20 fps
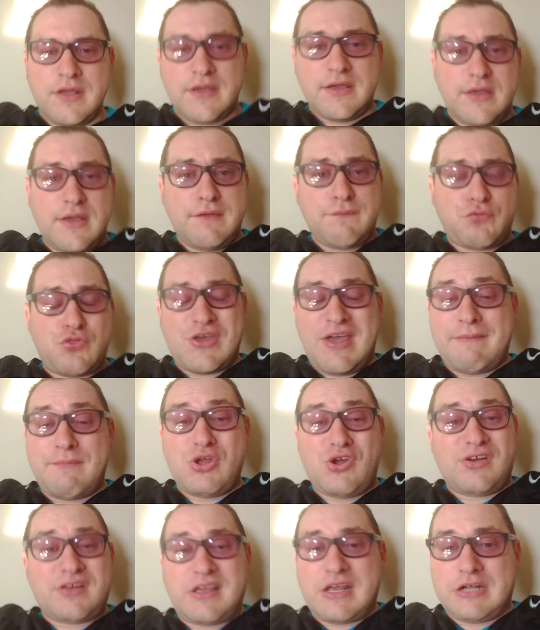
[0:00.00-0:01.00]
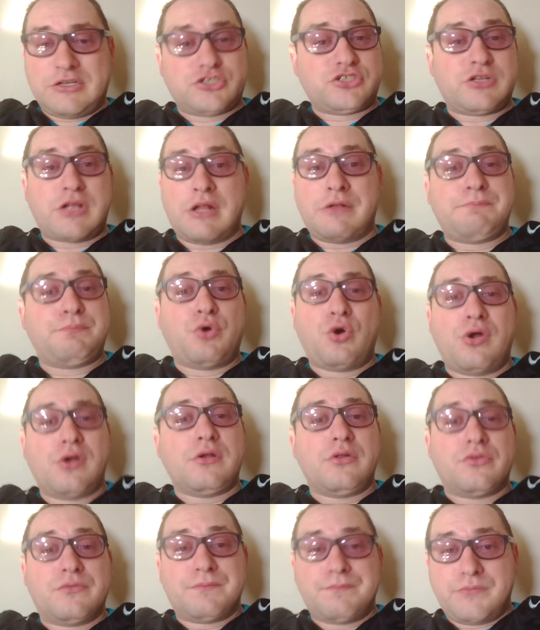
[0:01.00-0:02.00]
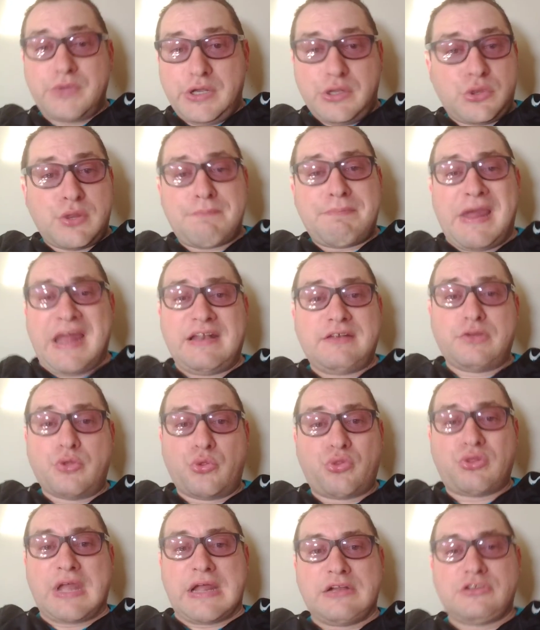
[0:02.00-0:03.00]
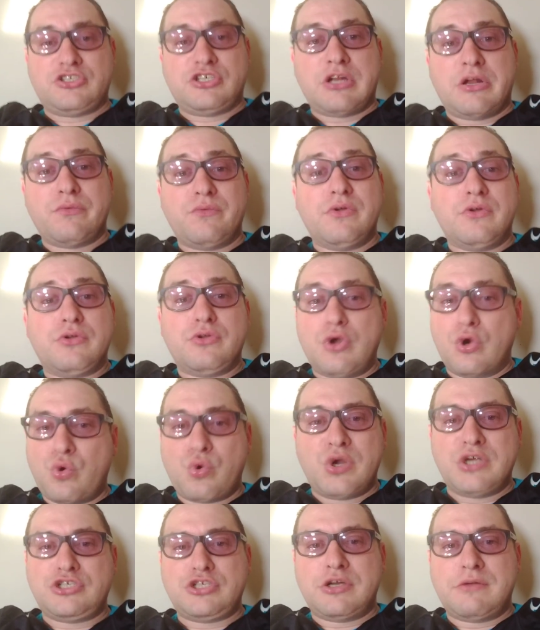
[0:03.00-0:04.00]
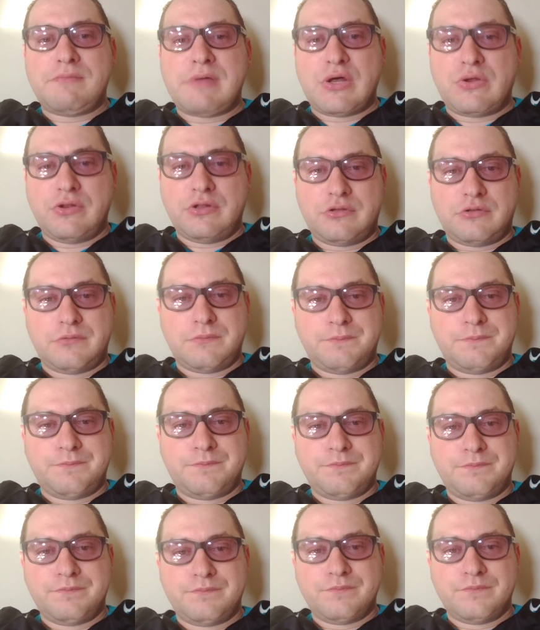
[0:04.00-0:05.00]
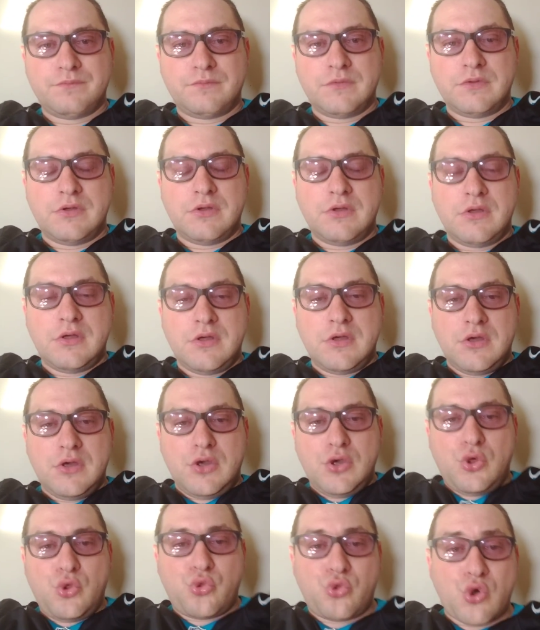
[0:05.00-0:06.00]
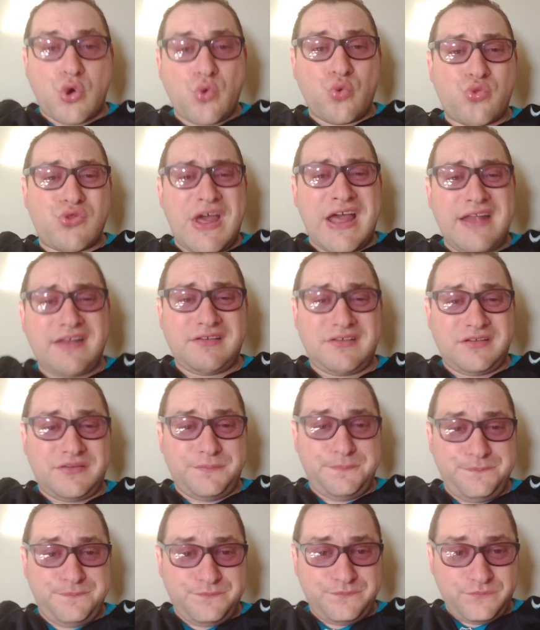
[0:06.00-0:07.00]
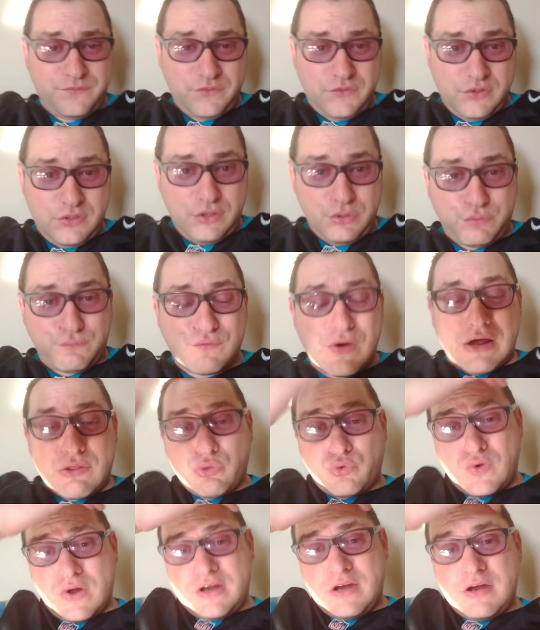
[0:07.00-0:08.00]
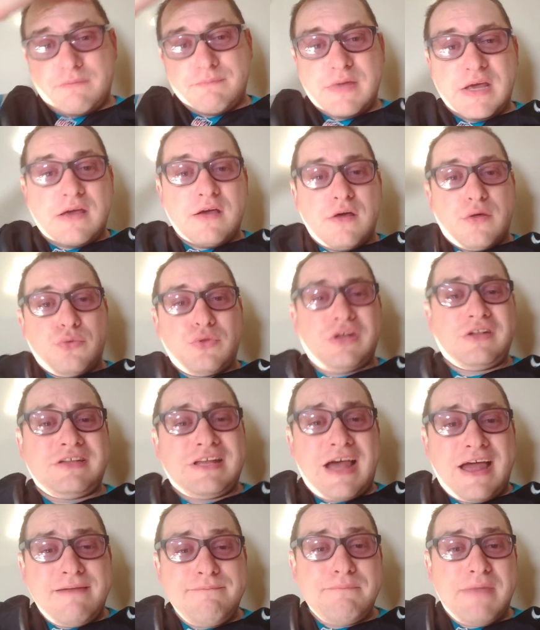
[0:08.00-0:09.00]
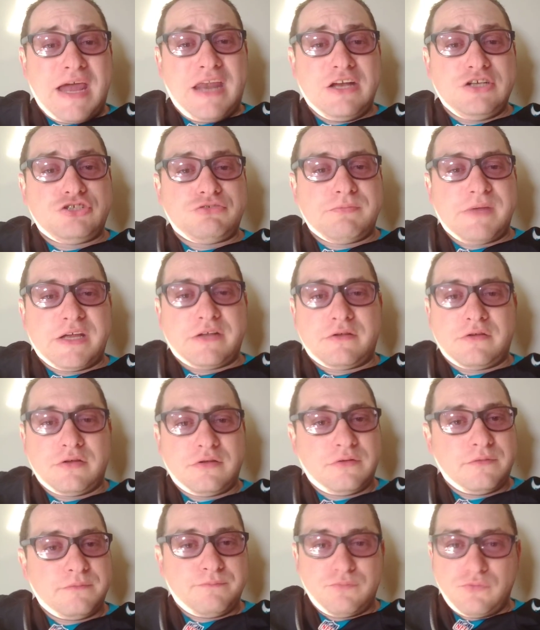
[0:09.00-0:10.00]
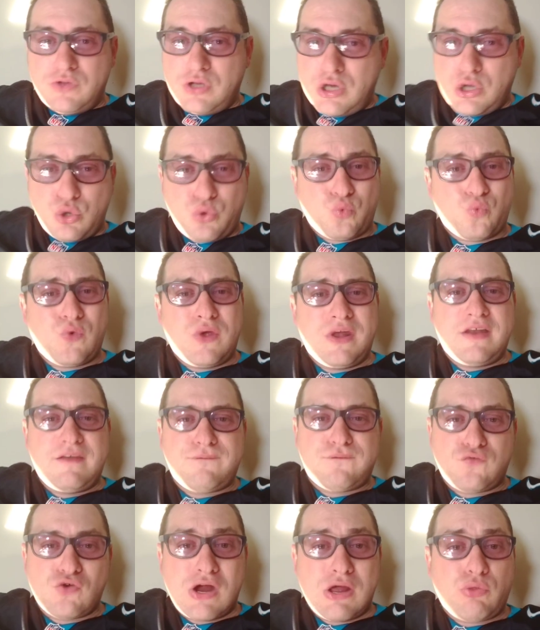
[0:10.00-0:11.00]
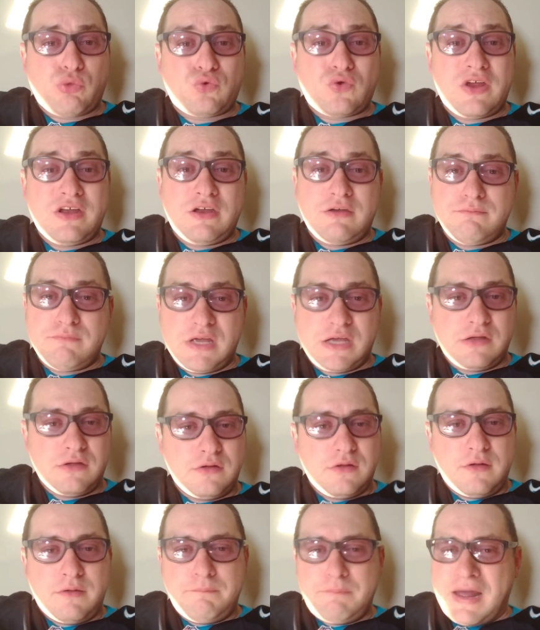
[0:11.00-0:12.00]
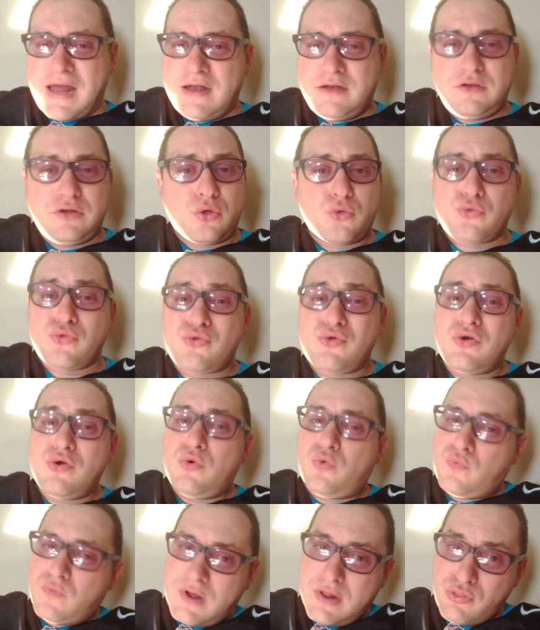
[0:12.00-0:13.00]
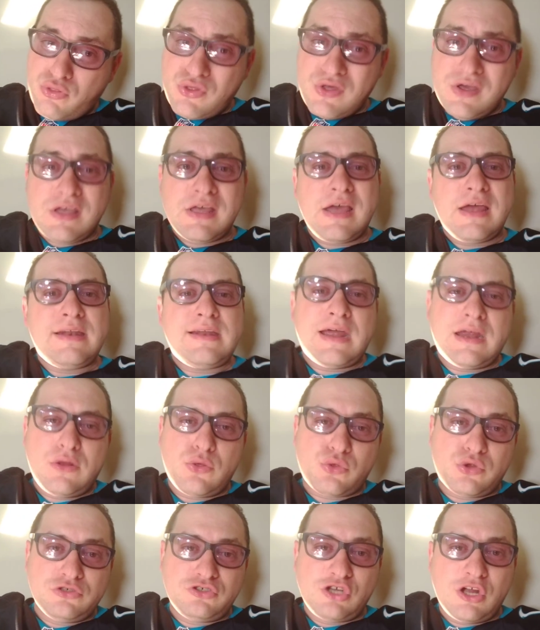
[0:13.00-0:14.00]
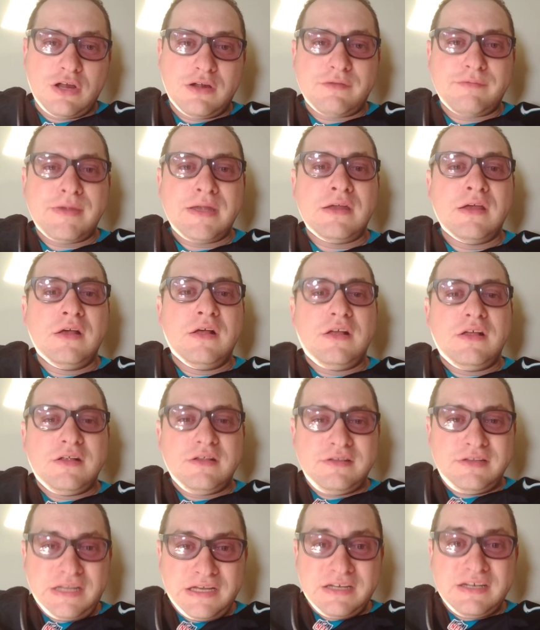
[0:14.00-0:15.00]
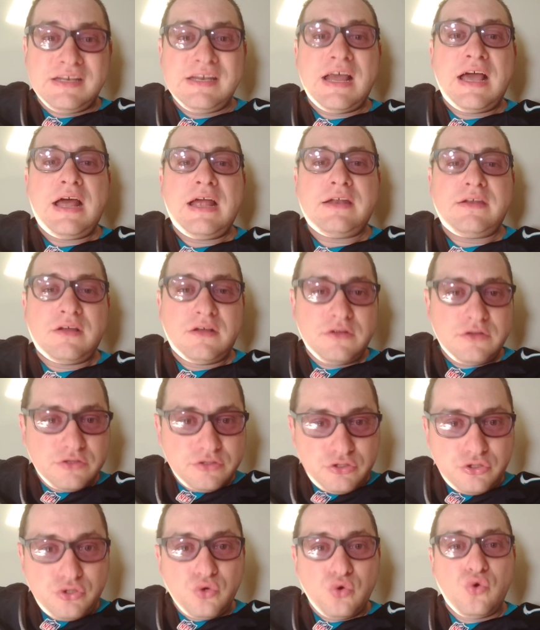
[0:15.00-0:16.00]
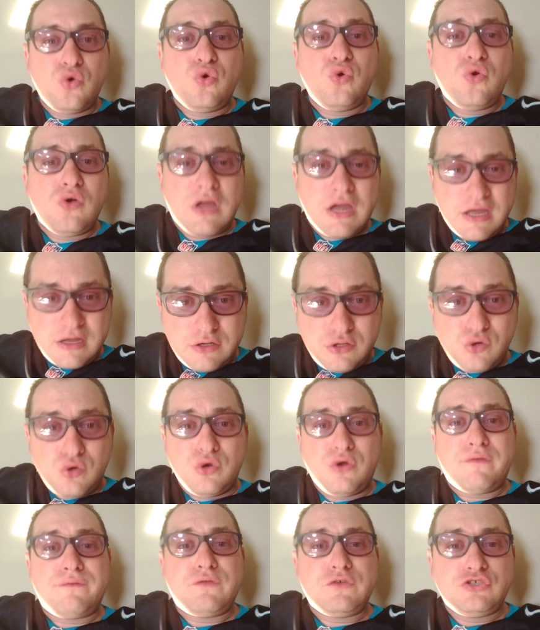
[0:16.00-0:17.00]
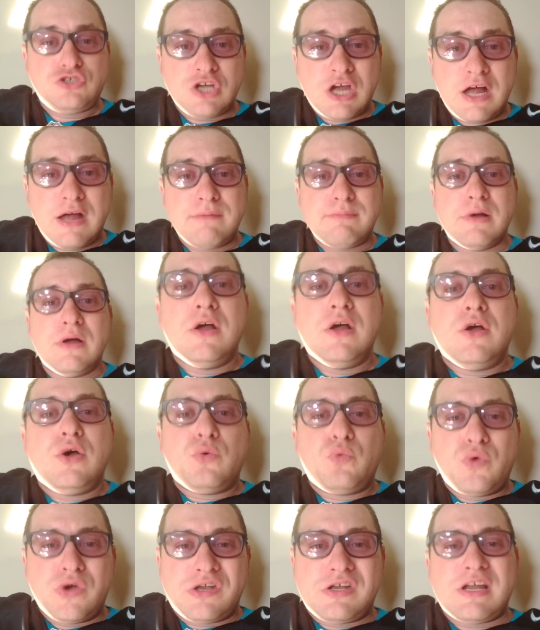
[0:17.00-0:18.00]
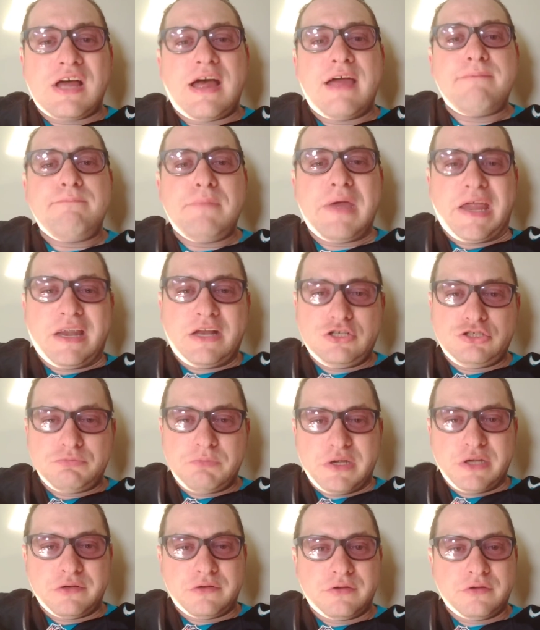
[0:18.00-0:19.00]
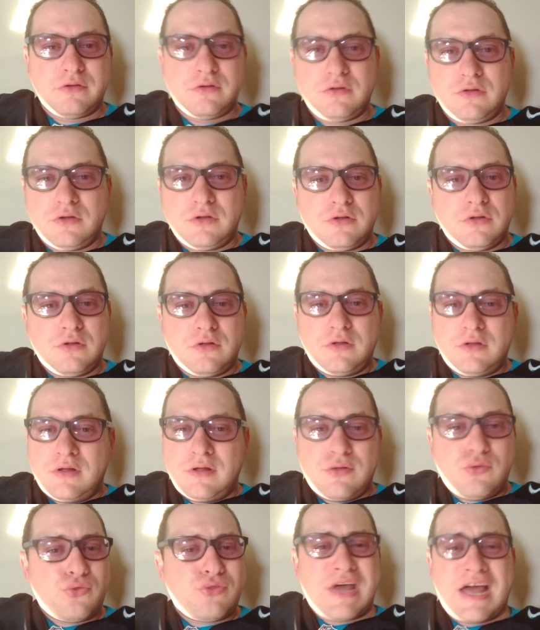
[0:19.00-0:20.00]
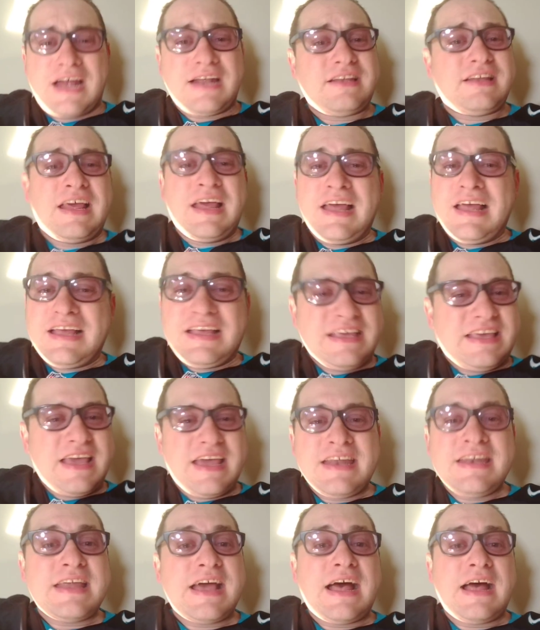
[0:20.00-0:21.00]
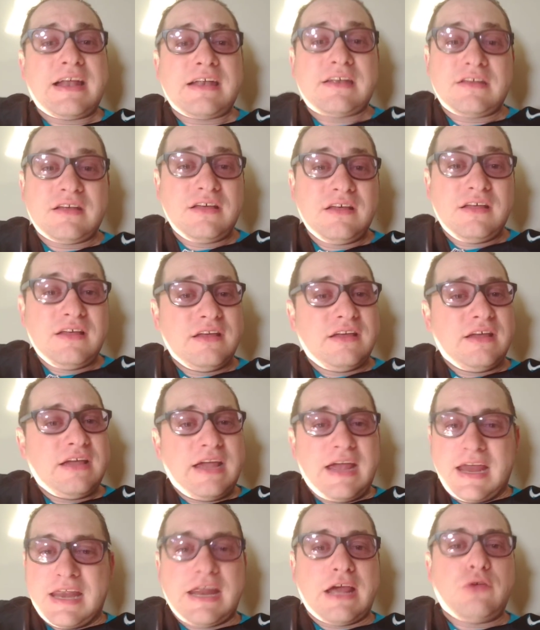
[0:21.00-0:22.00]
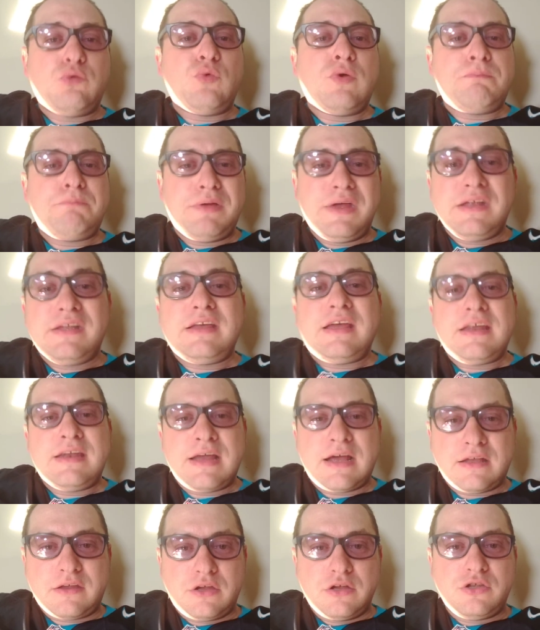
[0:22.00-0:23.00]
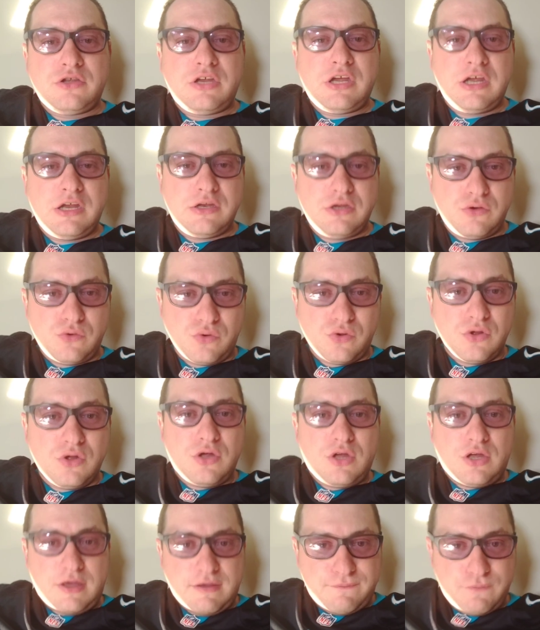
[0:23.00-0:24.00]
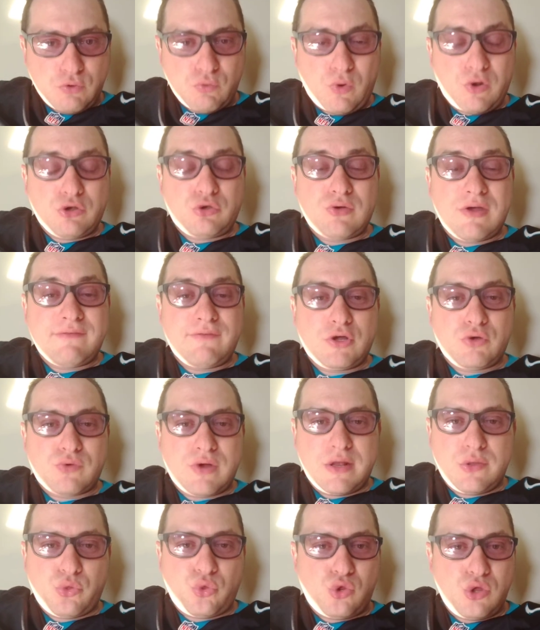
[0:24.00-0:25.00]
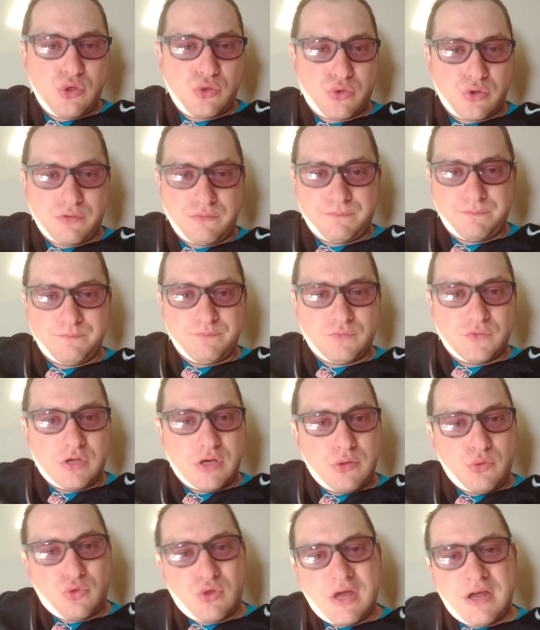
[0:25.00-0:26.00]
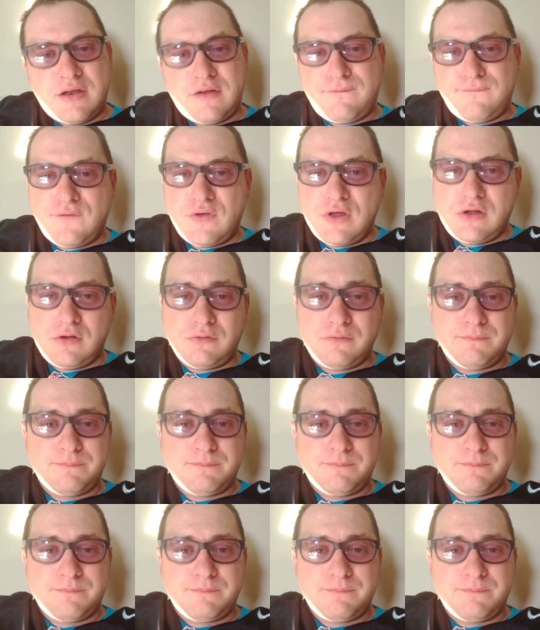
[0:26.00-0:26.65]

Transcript: If Samuel catches that ball, it's a Panthers touchdown. No question about it. So that's frustrating me. The time management is really frustrating me. Panthers, once again, ladies and gentlemen, did not do a good of a job with time management. That cannot, and I repeat, cannot continue if you want to have a great season in the NFL.